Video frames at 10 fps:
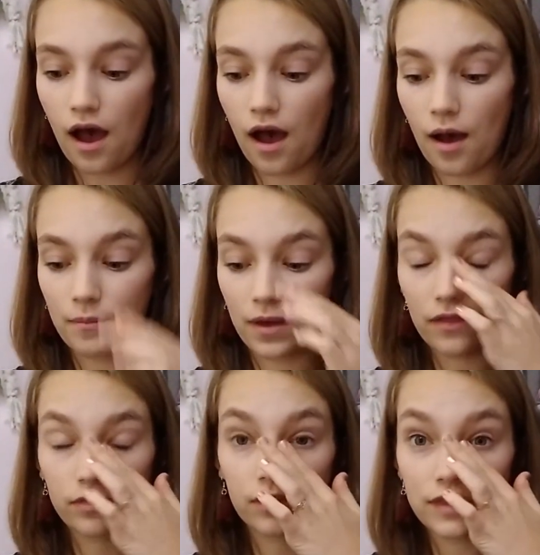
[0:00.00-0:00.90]
Um,
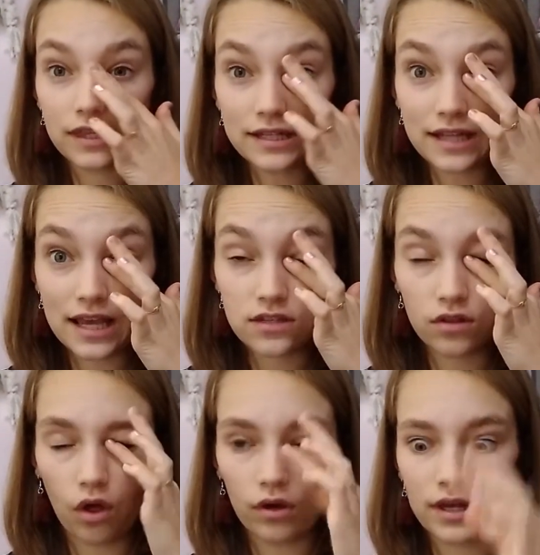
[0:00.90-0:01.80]
the thing that takes
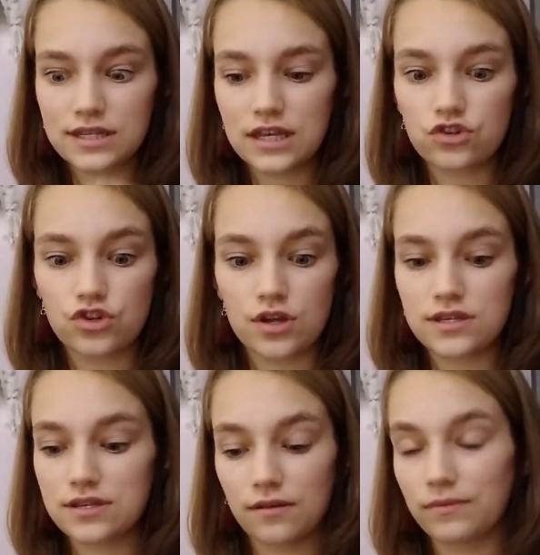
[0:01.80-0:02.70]
the longest is
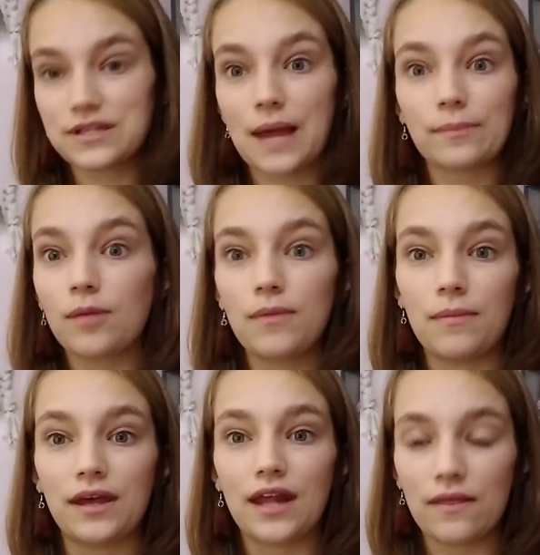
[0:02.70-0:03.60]
just the time commitment